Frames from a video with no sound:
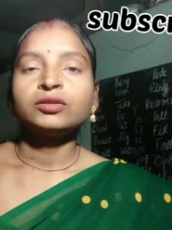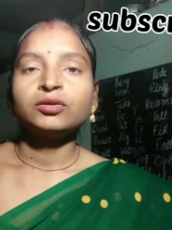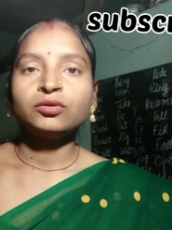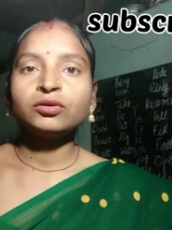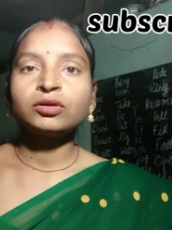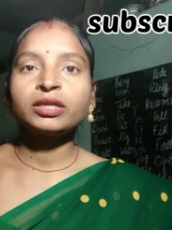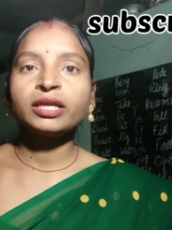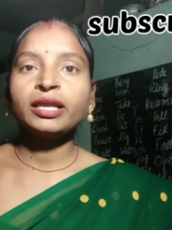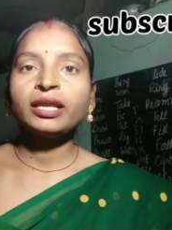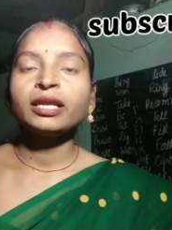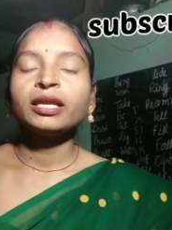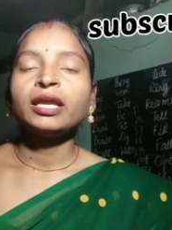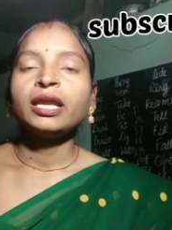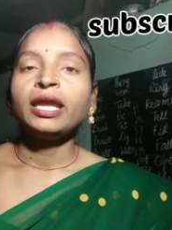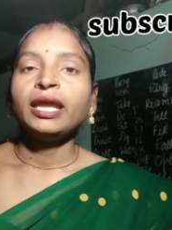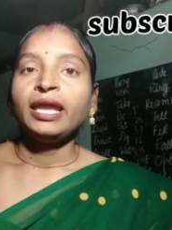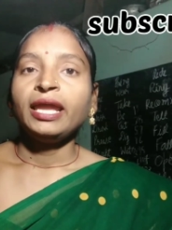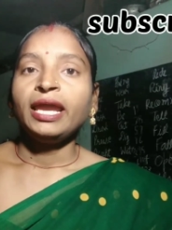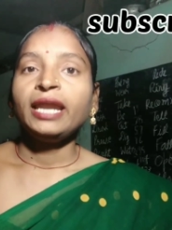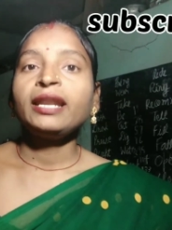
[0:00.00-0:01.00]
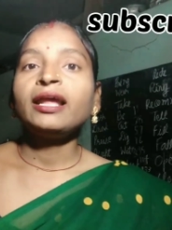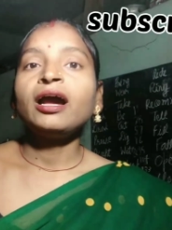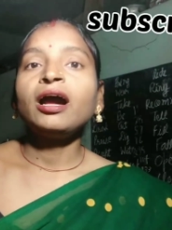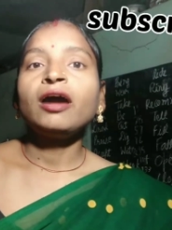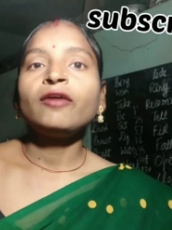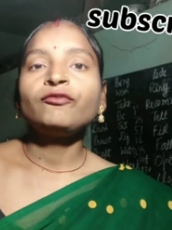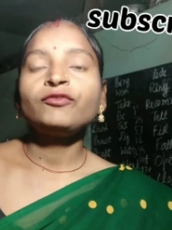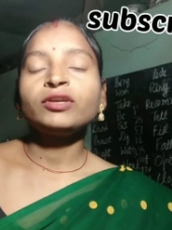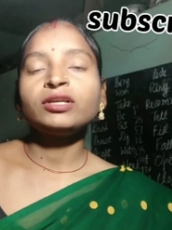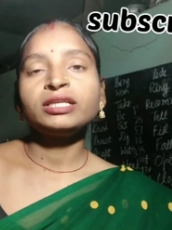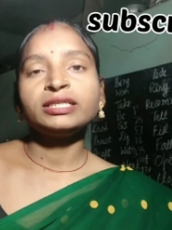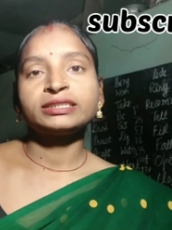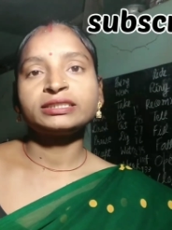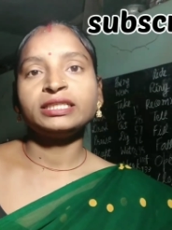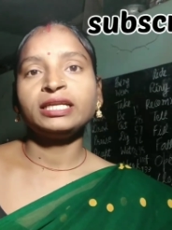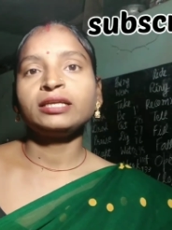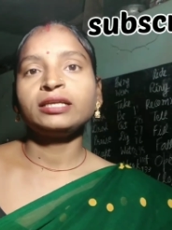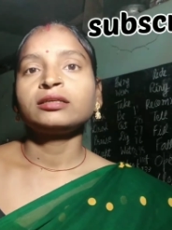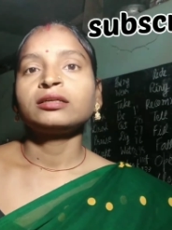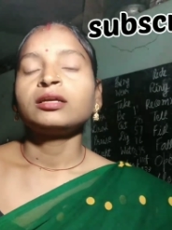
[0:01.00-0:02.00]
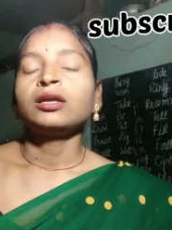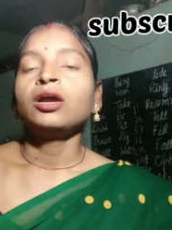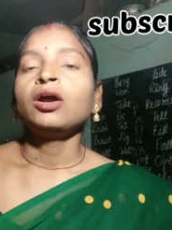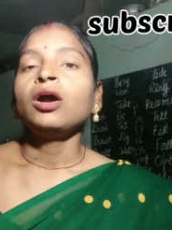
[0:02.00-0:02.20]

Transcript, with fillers: Okay. And after listening